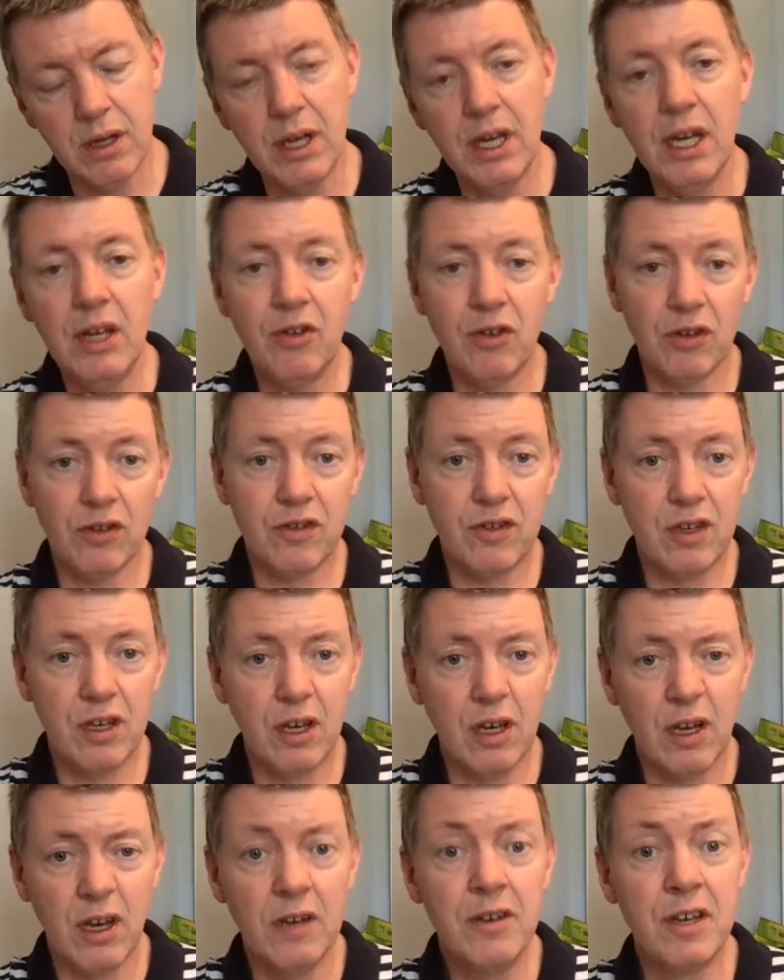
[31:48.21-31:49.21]
He just
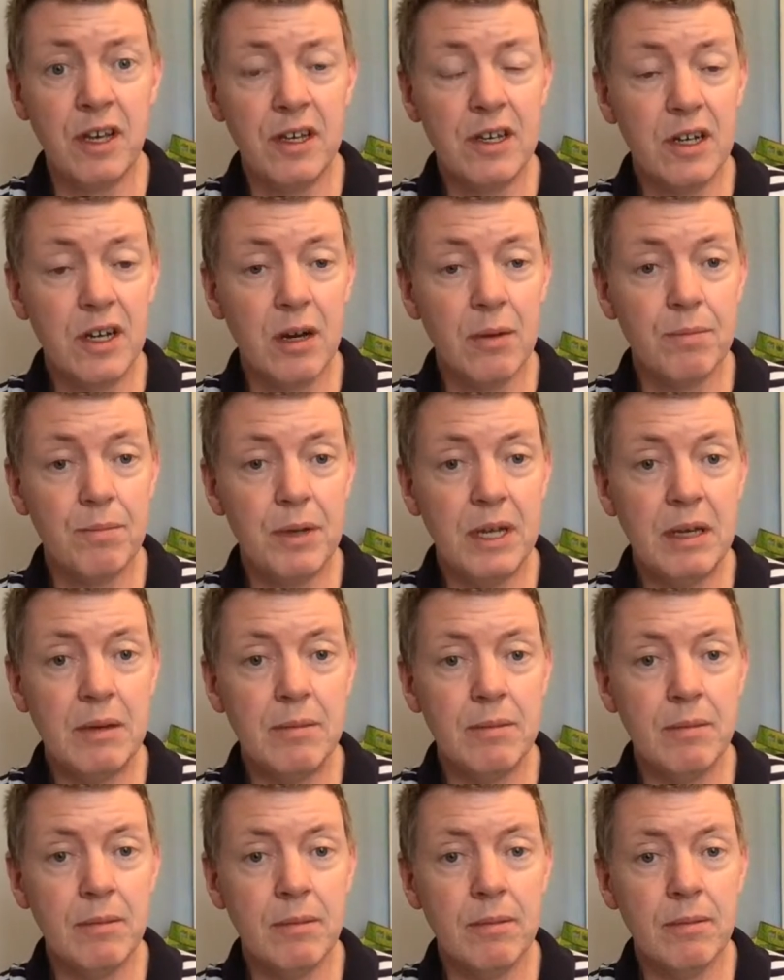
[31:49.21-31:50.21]
didn't compete
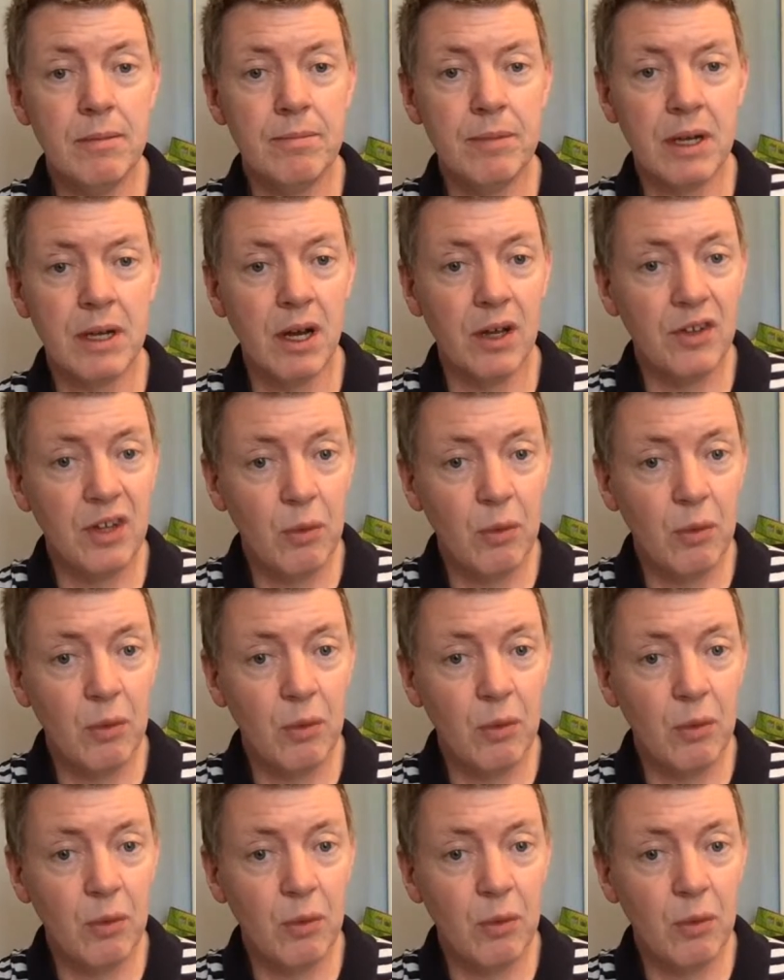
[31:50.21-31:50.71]
because